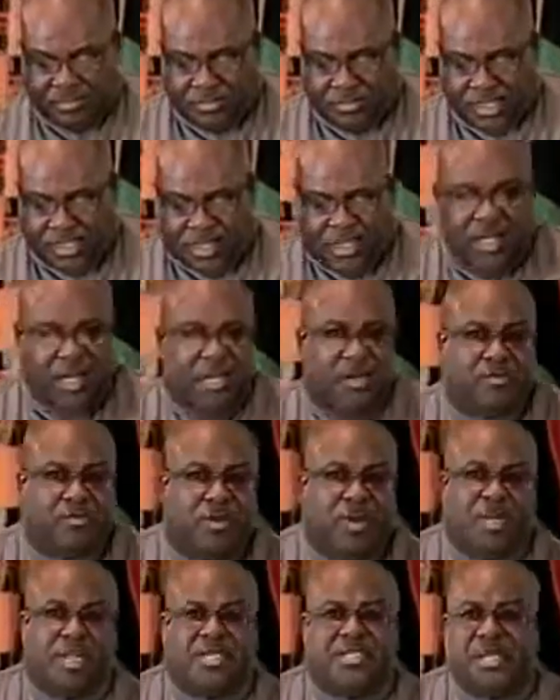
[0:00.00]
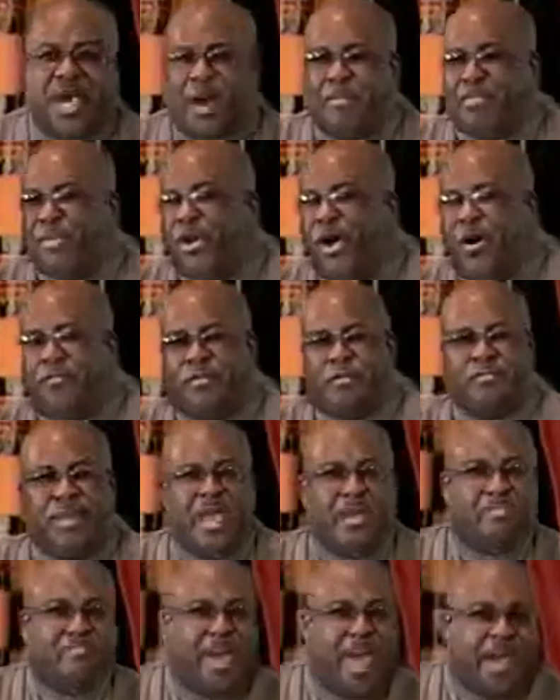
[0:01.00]
And then to really top it off and
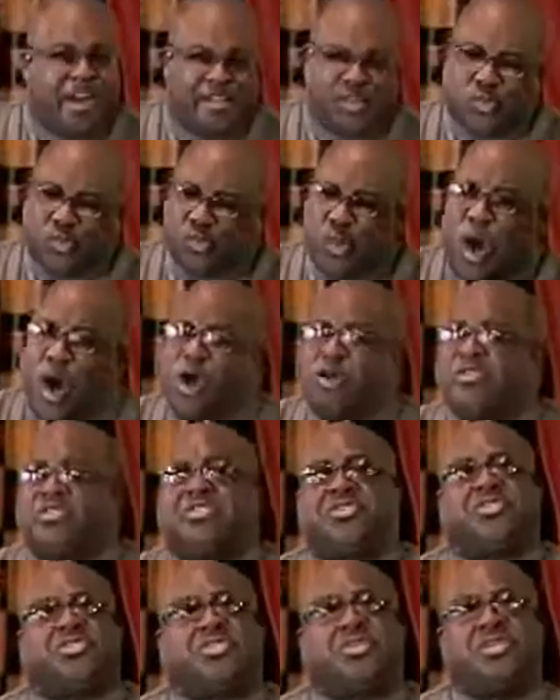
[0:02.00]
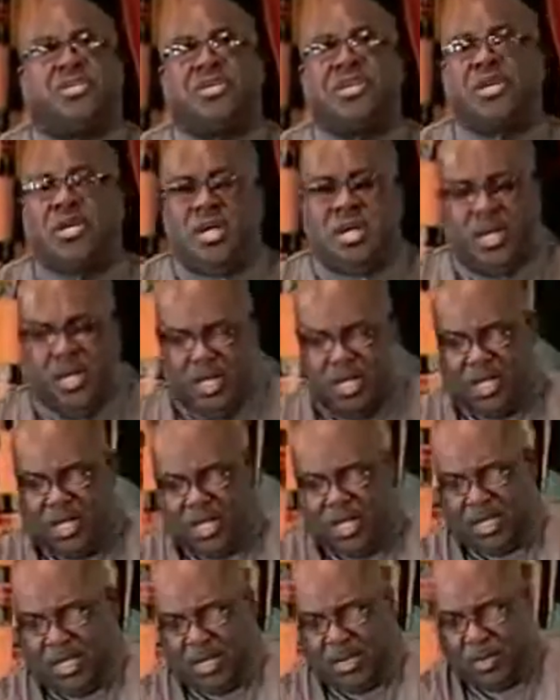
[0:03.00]
make matters worse,
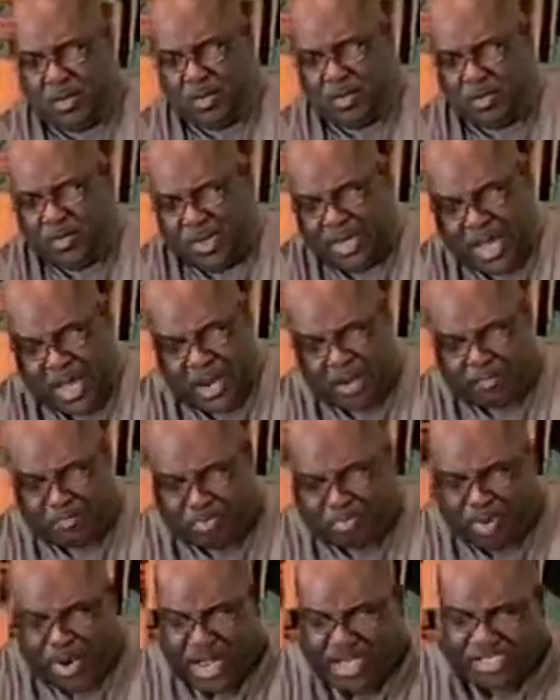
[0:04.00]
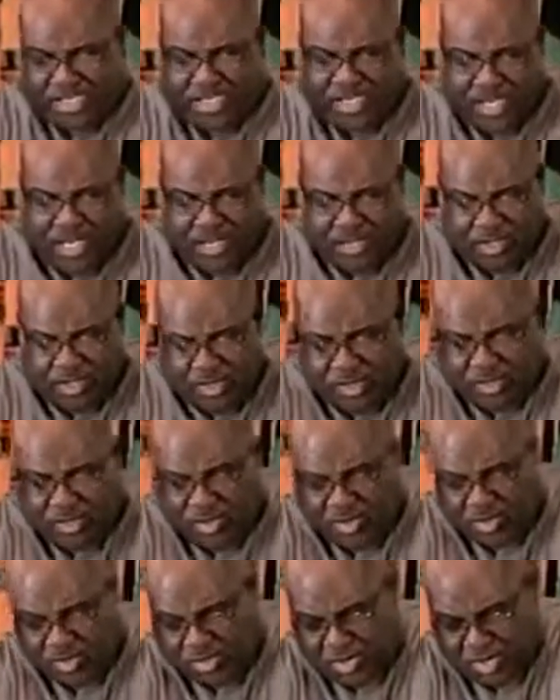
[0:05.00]
we got a president
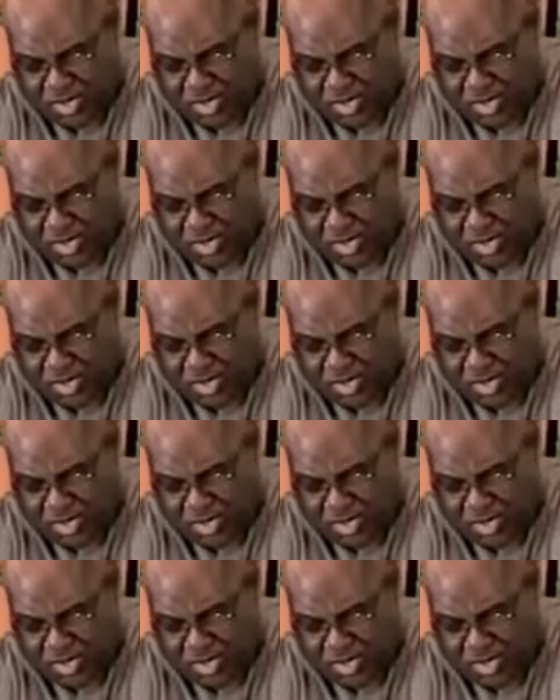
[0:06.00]
who